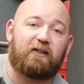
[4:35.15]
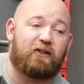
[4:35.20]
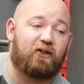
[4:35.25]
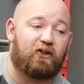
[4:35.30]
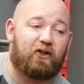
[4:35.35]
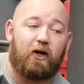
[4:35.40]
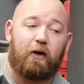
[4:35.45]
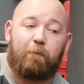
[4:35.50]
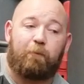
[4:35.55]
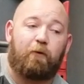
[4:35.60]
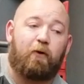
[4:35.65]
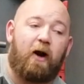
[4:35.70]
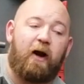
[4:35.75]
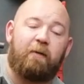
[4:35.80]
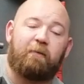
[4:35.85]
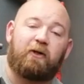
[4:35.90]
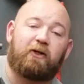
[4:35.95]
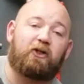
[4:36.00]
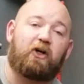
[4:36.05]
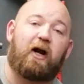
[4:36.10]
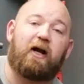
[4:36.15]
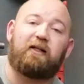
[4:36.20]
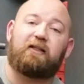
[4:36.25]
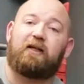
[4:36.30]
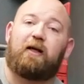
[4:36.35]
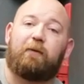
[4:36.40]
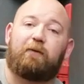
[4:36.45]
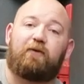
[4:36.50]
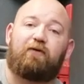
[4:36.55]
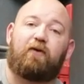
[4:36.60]
This is gonna prime your
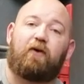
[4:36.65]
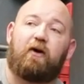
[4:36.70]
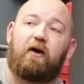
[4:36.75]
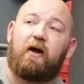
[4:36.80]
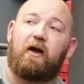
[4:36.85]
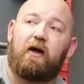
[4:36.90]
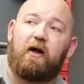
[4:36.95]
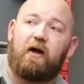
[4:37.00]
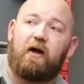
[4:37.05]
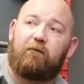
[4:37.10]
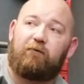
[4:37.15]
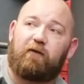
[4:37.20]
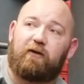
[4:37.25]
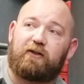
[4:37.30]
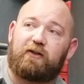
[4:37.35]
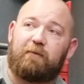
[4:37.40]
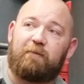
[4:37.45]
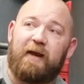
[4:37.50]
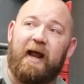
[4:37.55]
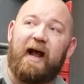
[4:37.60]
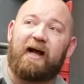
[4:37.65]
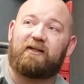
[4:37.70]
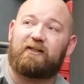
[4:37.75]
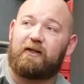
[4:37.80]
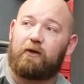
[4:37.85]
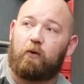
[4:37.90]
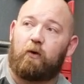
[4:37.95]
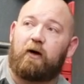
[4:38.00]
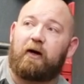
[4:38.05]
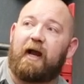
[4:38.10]
triceps for some
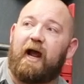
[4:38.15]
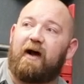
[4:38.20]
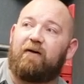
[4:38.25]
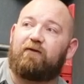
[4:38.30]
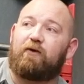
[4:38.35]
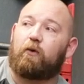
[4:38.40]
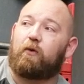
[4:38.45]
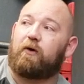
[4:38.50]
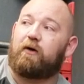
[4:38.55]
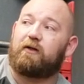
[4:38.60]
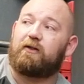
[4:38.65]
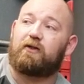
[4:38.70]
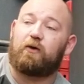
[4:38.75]
nasty work afterwards.